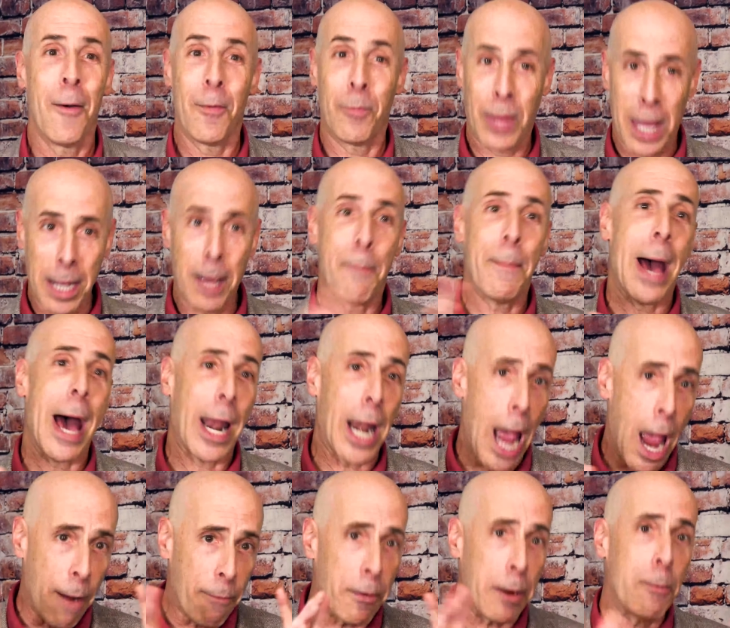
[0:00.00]
Think about
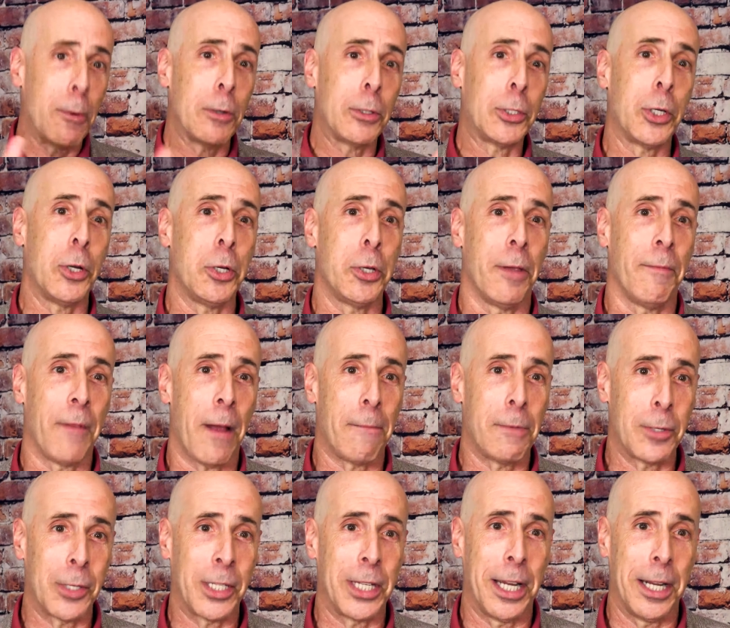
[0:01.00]
every routine you've
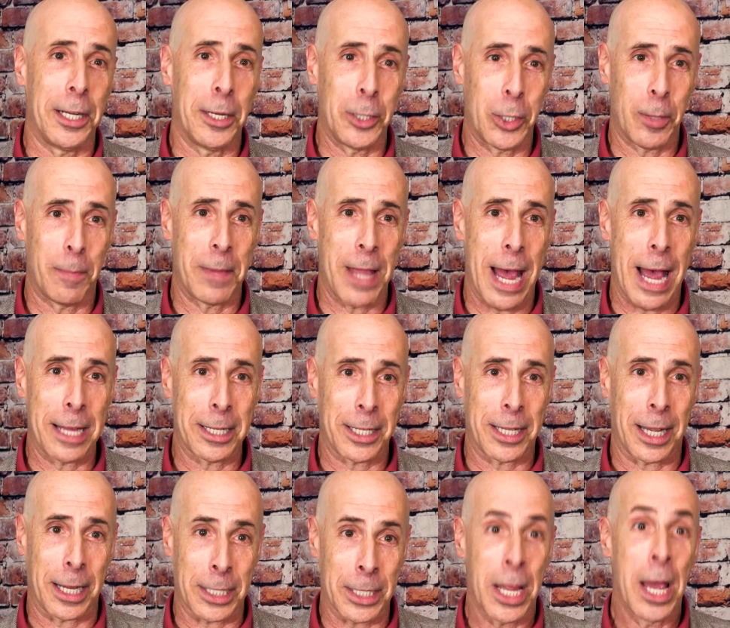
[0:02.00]
ever seen in
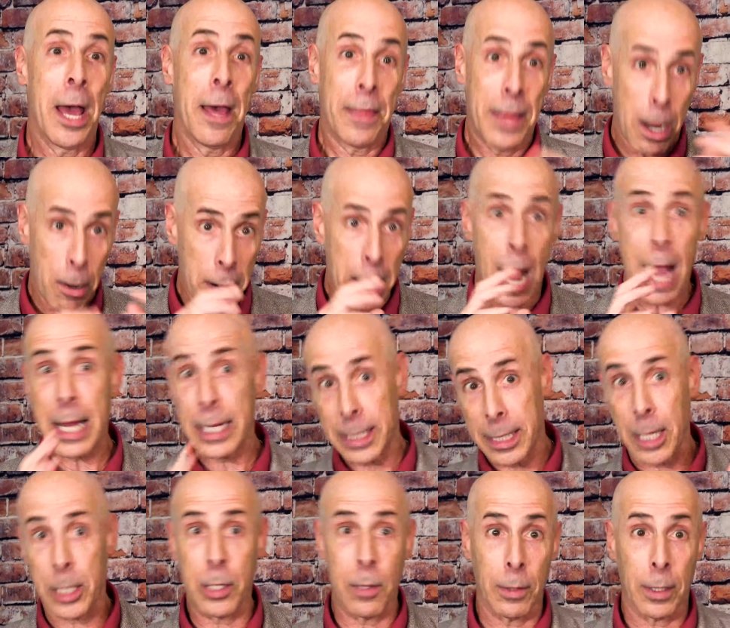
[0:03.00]
gymnastics. They're nice,
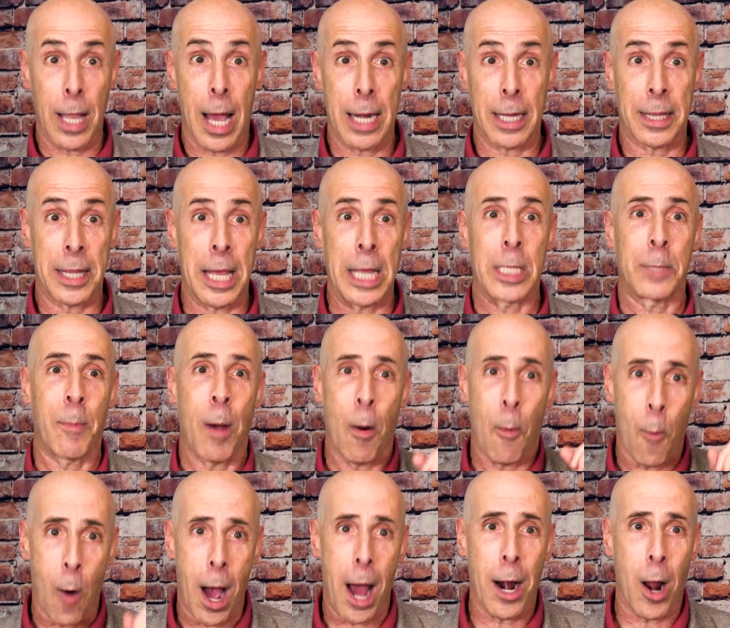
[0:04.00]
they do a lot of things, but
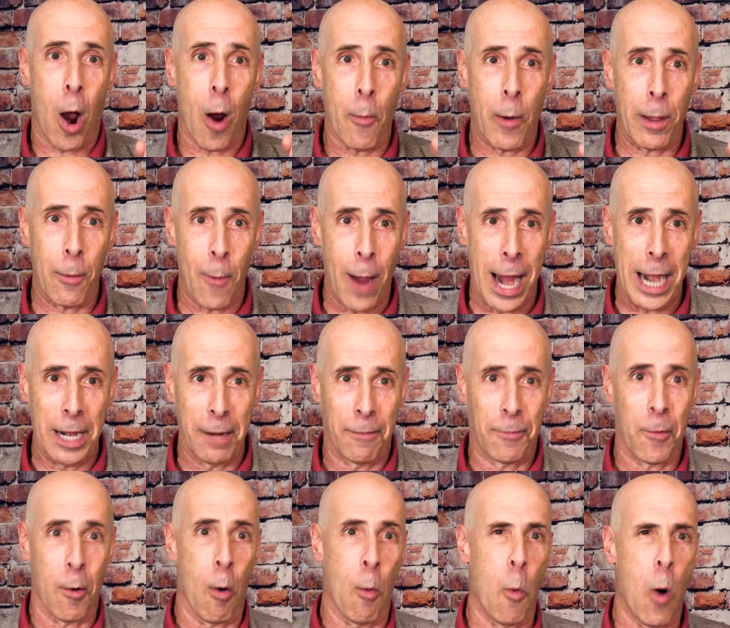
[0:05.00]
what are we waiting
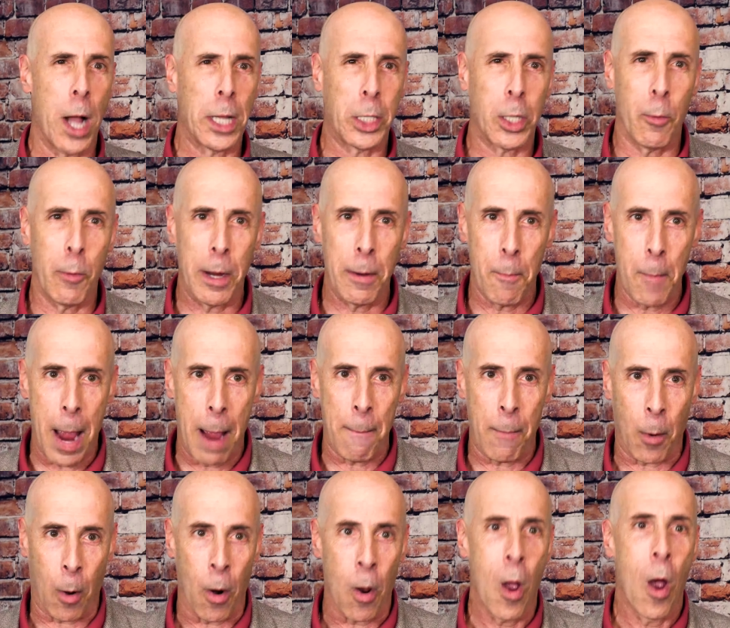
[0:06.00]
for? What do we
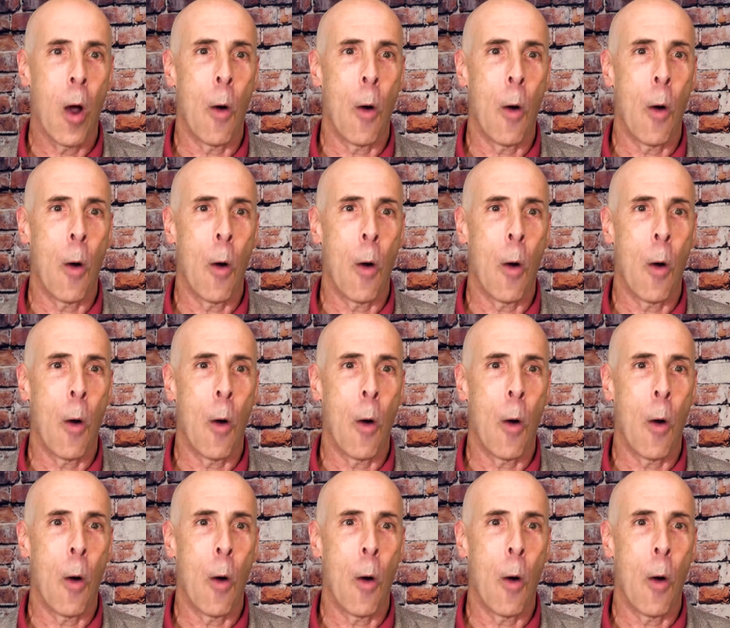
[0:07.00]
remember?